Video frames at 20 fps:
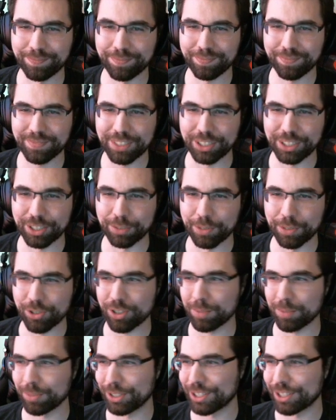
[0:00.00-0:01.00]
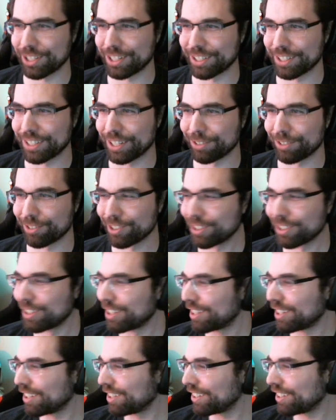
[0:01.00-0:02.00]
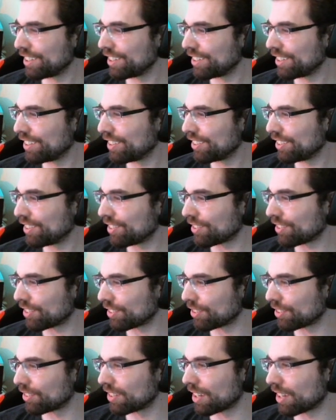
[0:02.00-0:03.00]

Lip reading: we jumped the gun on that one. So